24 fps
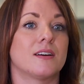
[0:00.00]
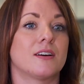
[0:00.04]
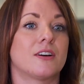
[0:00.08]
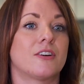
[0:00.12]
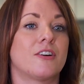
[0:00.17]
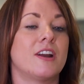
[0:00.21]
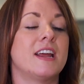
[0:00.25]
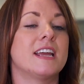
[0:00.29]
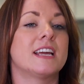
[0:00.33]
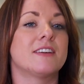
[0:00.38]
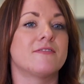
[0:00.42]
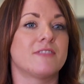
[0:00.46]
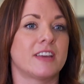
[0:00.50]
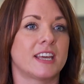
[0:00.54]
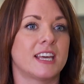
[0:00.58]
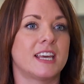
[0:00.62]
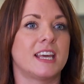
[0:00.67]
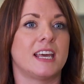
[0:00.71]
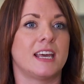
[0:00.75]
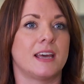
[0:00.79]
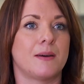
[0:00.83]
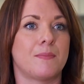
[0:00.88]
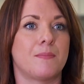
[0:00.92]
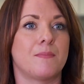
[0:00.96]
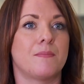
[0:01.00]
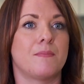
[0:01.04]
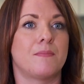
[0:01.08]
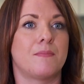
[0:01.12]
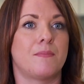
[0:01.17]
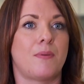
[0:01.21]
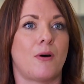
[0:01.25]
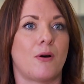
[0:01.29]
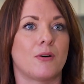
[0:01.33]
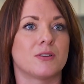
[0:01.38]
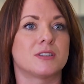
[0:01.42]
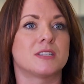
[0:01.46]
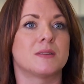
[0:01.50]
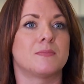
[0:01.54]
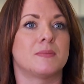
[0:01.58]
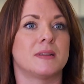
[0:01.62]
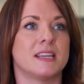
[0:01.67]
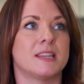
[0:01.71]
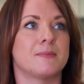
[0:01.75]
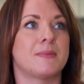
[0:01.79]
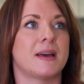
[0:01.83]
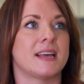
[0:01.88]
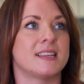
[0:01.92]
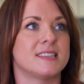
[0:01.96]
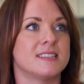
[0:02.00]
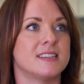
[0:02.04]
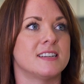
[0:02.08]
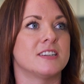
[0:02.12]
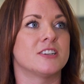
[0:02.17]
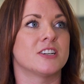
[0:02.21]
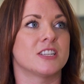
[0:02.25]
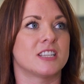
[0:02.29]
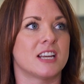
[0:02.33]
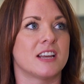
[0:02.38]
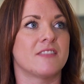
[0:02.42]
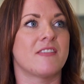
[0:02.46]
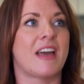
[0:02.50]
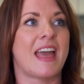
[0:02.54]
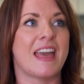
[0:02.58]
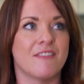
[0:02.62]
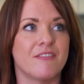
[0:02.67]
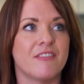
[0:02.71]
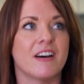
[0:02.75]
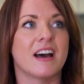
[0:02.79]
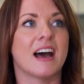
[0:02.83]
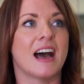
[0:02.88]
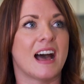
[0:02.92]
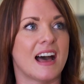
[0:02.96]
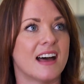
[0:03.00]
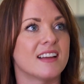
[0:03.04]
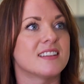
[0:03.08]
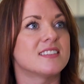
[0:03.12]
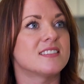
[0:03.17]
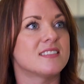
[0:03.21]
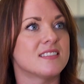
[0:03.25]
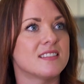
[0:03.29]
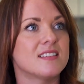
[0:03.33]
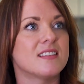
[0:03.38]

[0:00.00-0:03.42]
Craig and Vicky are possibly the best teachers I've ever had.